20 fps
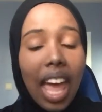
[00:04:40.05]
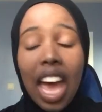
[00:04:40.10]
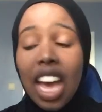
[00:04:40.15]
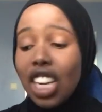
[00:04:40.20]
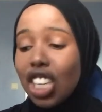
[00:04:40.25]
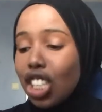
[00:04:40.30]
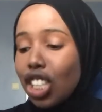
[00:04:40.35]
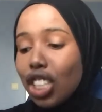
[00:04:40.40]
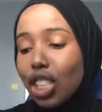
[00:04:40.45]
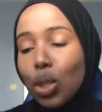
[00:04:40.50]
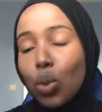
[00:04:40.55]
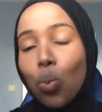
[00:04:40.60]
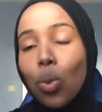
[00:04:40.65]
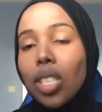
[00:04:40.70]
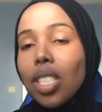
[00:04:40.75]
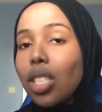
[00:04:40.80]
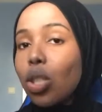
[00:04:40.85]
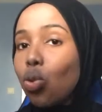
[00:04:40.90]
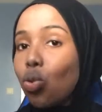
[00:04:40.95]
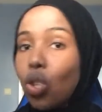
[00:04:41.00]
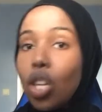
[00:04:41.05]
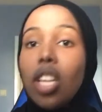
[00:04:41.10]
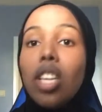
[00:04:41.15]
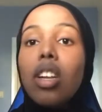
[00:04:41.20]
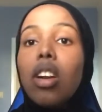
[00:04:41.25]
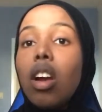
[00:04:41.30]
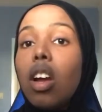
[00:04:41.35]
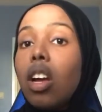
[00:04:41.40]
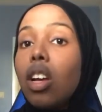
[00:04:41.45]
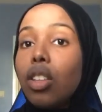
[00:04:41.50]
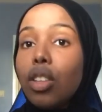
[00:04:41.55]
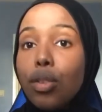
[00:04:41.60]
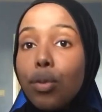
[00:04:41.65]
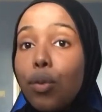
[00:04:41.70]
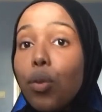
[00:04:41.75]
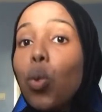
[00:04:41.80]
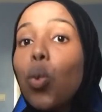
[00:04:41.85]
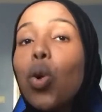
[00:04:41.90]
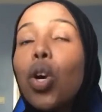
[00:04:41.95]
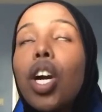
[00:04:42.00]
I just went straight on the
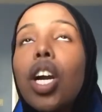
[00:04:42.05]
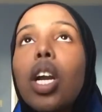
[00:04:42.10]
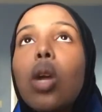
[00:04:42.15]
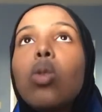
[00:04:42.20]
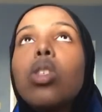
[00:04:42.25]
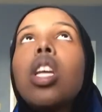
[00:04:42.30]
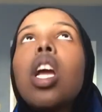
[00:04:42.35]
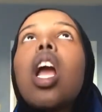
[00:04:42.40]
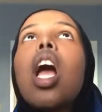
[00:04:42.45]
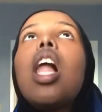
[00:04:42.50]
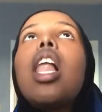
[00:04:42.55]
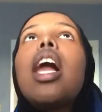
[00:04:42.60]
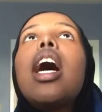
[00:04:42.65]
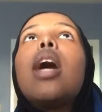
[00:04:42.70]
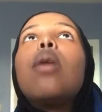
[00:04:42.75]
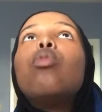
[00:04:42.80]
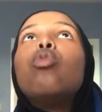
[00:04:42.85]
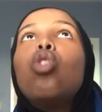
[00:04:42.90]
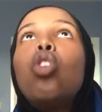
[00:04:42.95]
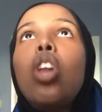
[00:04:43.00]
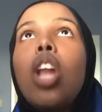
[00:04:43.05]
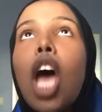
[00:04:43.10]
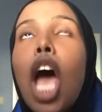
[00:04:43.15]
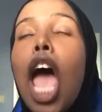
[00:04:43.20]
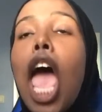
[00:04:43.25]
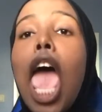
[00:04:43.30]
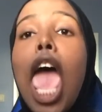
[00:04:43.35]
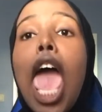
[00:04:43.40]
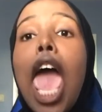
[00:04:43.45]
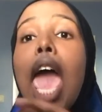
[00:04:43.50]
floor, and I was like, alhamdulillah,